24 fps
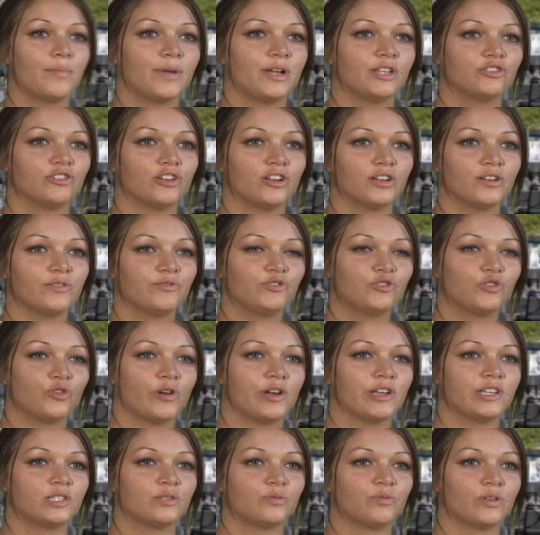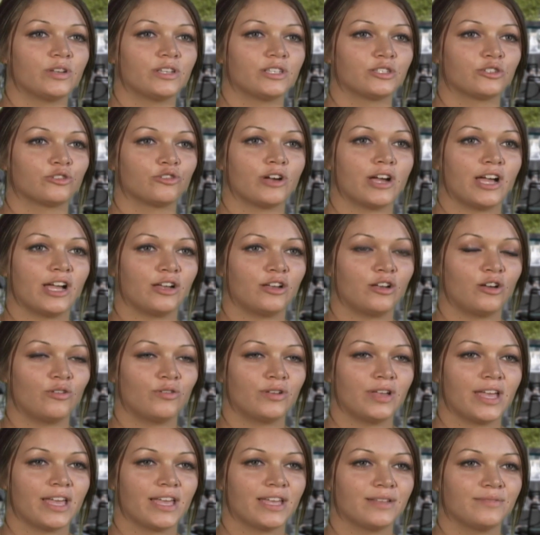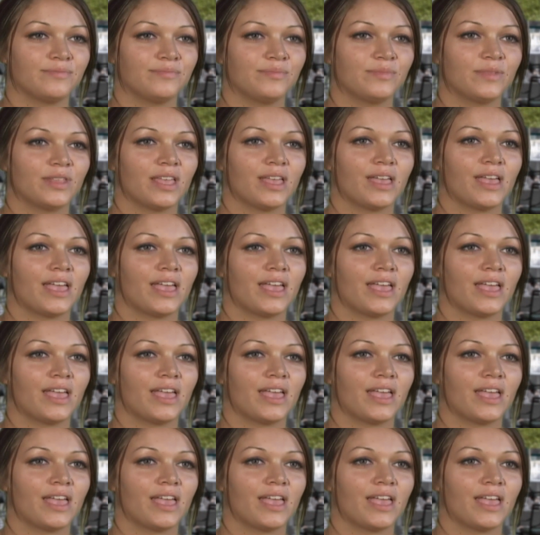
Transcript: my drug of choice was crack cocaine